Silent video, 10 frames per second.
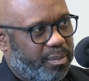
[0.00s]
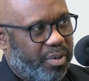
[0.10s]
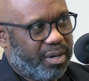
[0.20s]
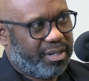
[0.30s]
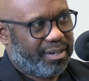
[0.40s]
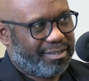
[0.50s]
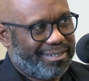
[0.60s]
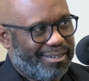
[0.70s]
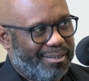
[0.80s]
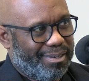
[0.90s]
of the project.
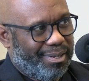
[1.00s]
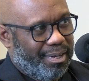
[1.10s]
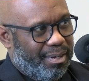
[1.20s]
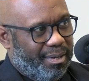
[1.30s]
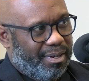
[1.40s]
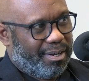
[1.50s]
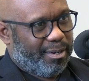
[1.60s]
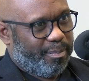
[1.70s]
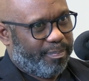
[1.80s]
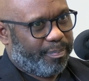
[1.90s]
So
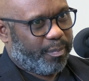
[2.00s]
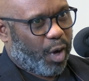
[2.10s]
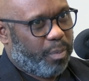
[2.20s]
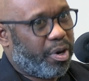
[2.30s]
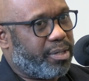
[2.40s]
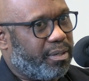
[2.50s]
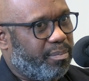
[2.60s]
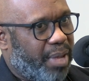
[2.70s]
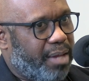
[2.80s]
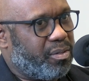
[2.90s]
our
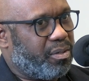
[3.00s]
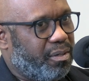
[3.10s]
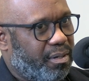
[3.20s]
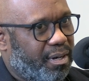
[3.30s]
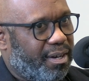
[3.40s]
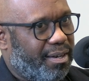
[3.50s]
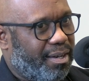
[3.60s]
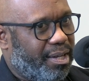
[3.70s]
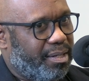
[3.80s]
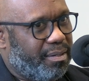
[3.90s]
project manager
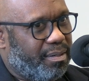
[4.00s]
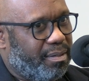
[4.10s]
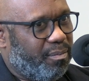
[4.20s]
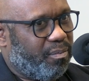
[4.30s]
and